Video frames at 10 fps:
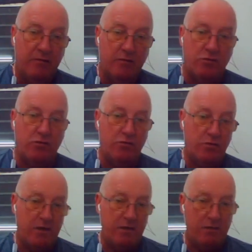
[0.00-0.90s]

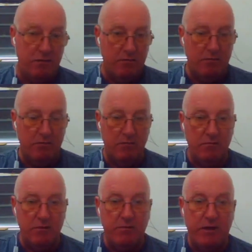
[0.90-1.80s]
to
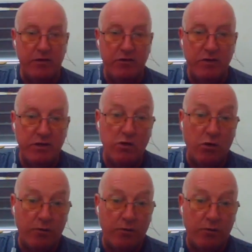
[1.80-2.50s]
plant the trees on.